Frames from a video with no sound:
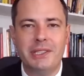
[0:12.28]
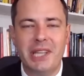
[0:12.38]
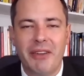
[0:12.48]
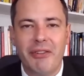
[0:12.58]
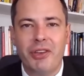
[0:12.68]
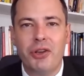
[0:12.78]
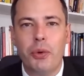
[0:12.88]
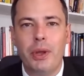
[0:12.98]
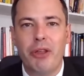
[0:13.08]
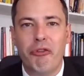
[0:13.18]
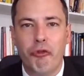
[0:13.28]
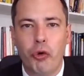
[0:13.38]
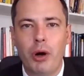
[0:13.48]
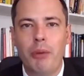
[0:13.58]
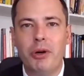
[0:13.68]
David, you're one of the
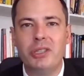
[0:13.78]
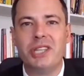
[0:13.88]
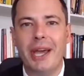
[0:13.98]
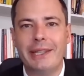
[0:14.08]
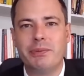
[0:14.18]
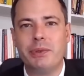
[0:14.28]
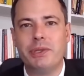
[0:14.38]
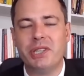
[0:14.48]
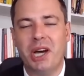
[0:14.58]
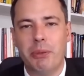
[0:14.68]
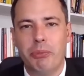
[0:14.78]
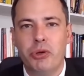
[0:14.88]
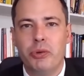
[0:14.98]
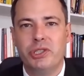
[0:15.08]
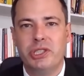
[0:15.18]
foremost experts on the
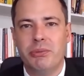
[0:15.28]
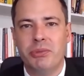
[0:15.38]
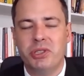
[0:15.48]
Putin regime,